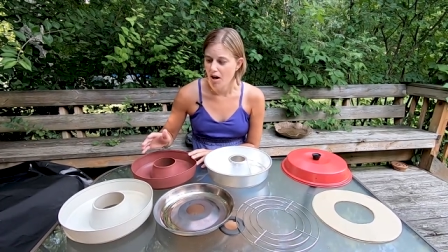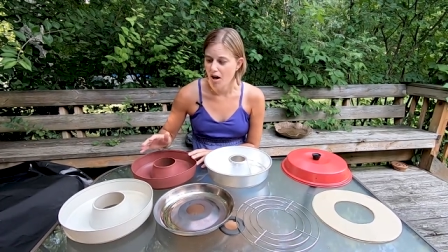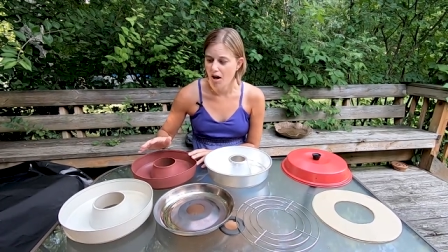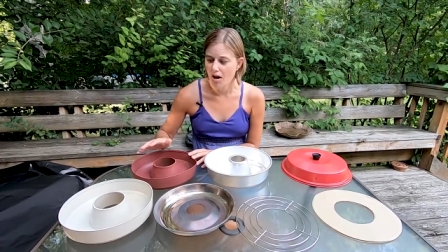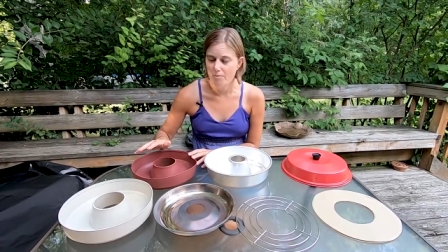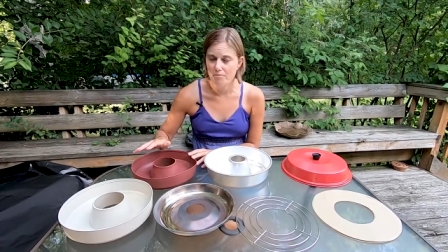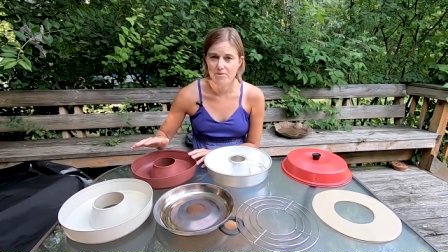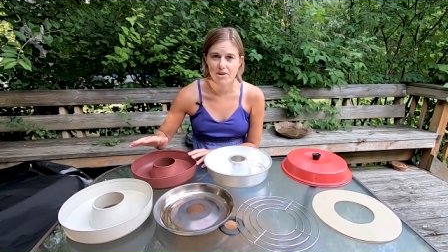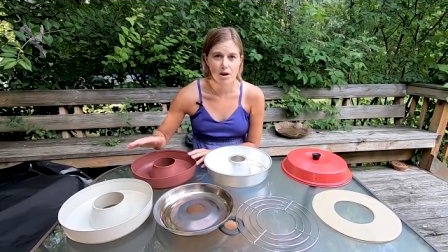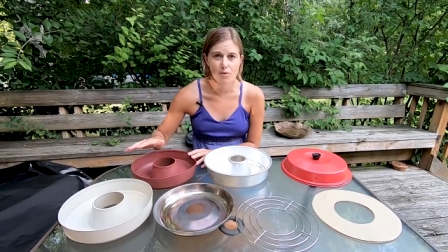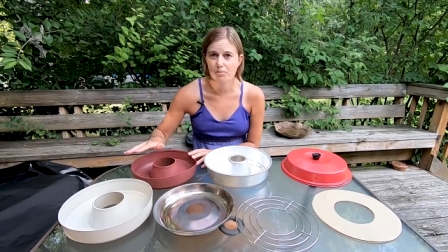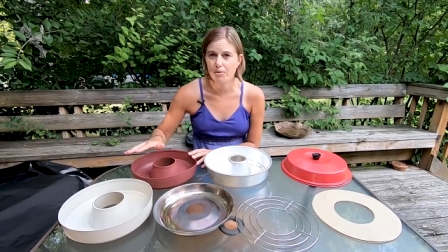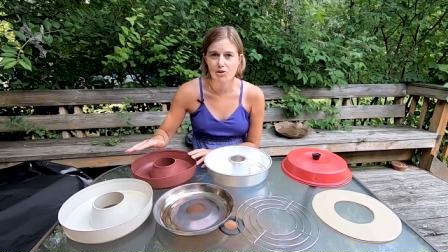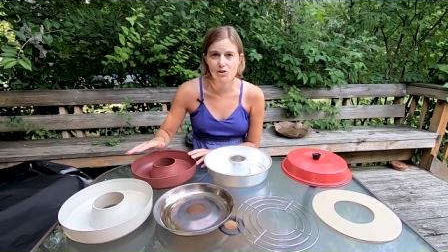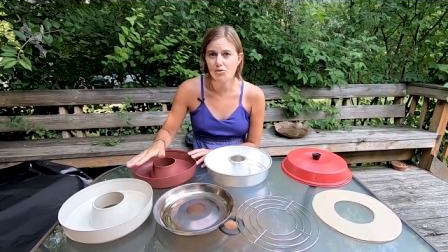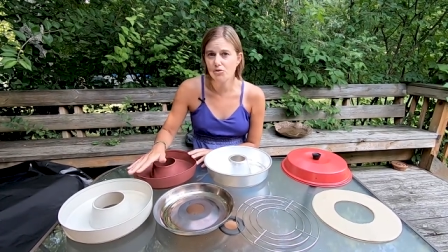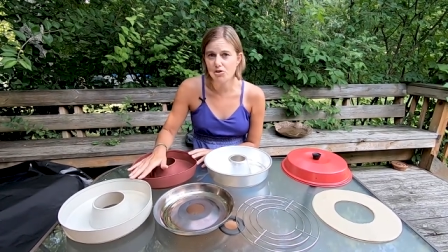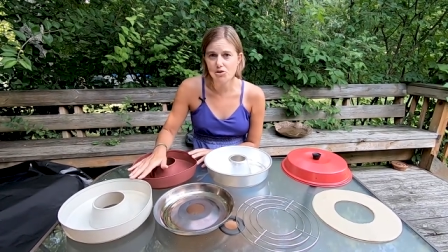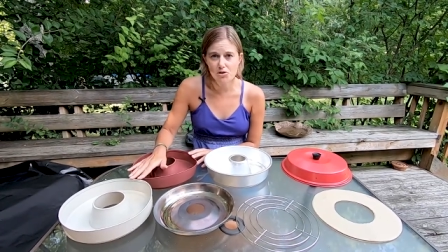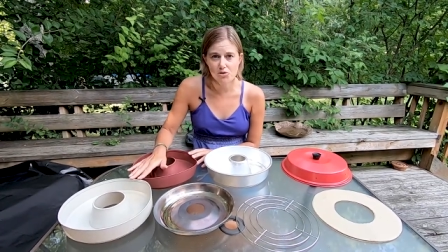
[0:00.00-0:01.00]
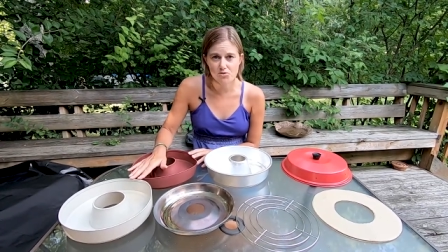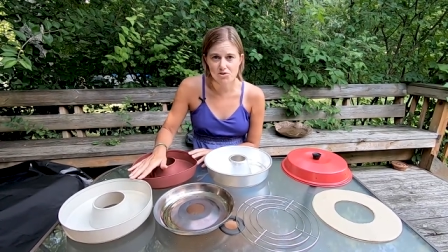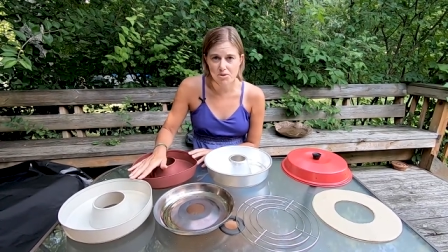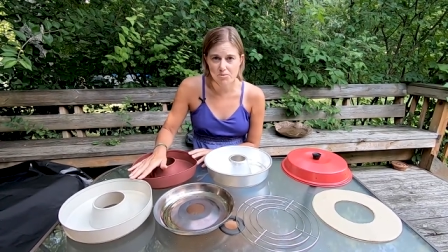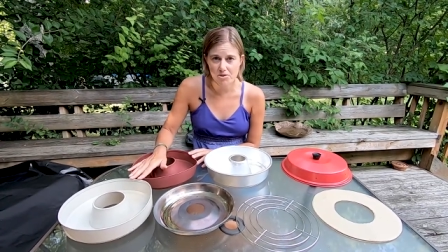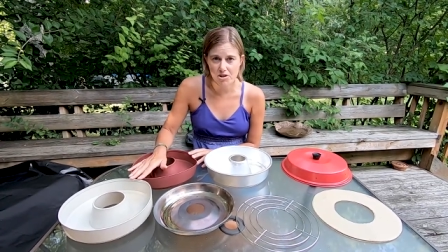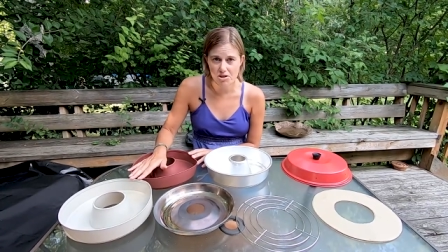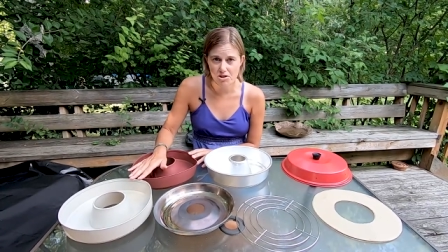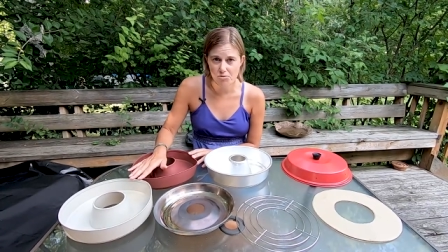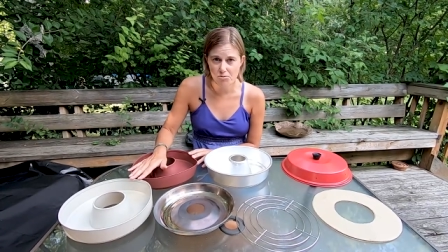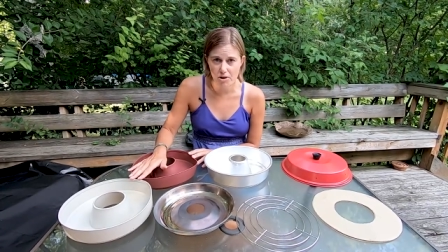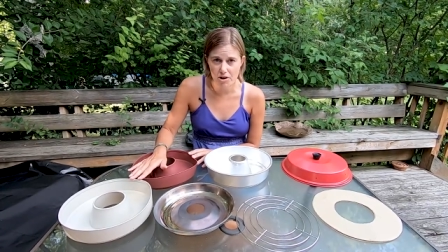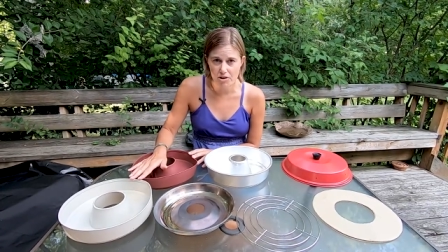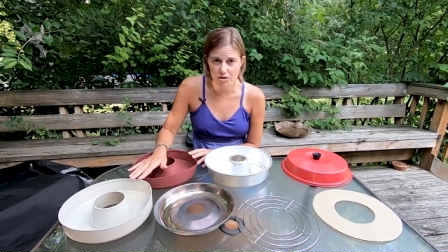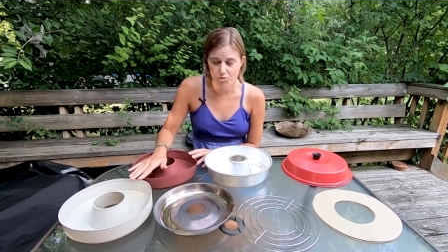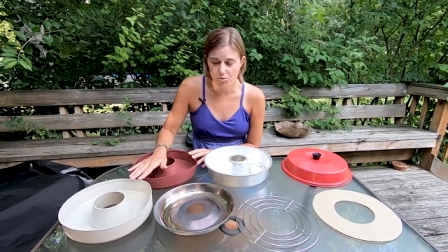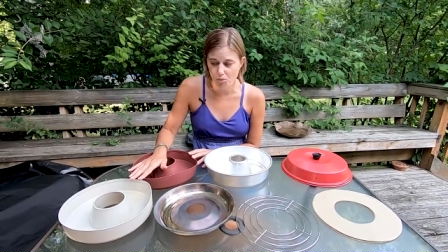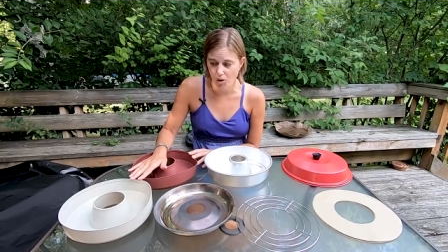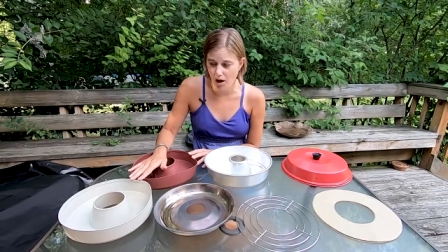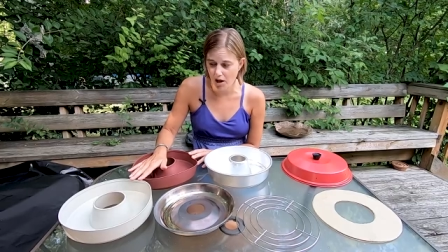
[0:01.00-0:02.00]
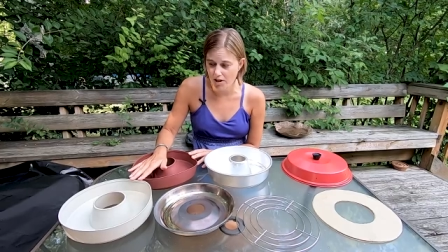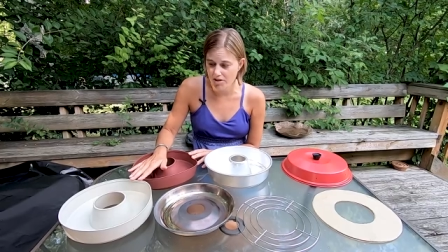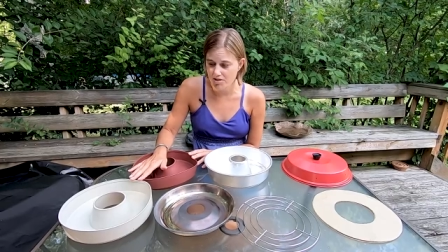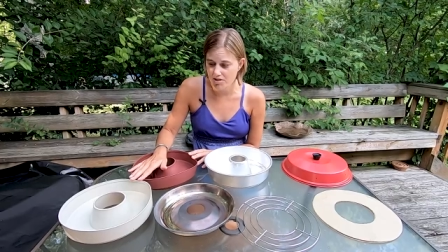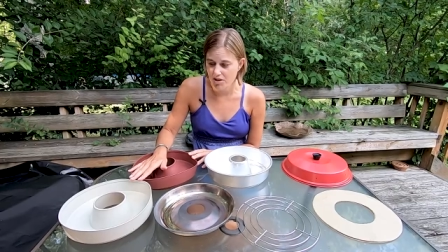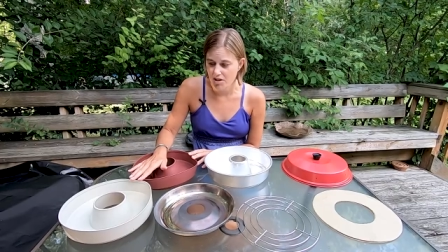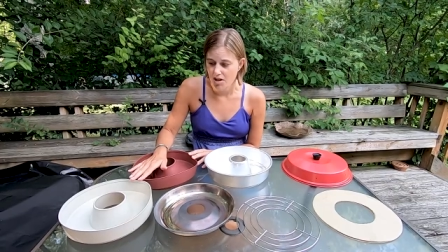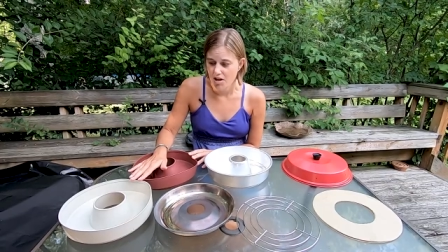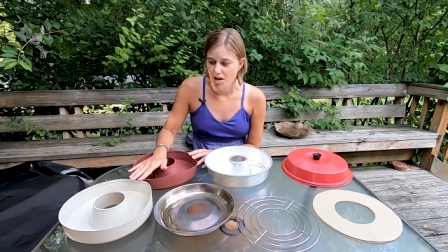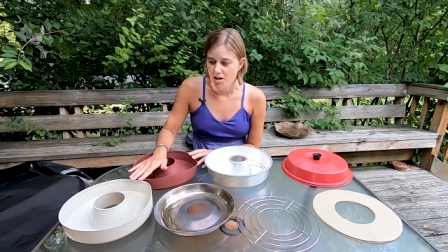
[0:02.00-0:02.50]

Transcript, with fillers: Um, now, but you can use them in any way you want.